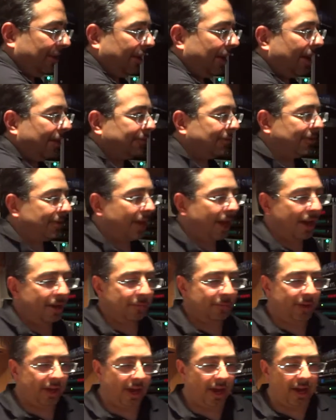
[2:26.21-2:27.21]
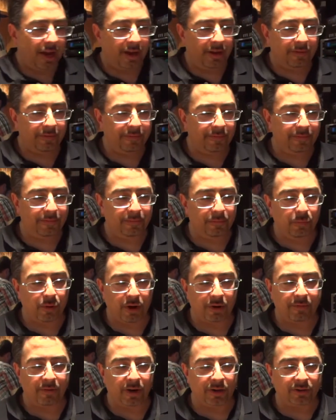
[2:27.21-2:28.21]
after that, we have
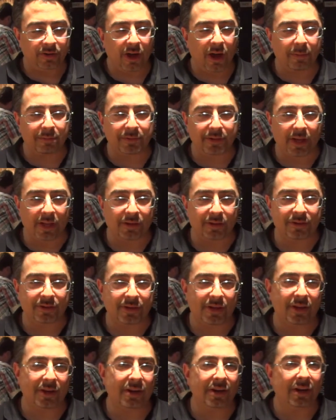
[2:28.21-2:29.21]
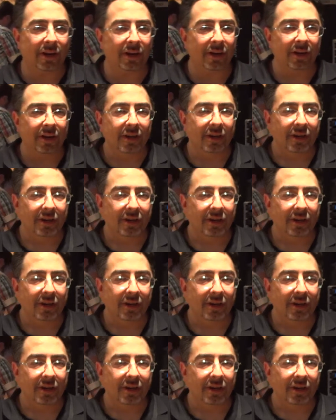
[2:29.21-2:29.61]
one of our top sellers here.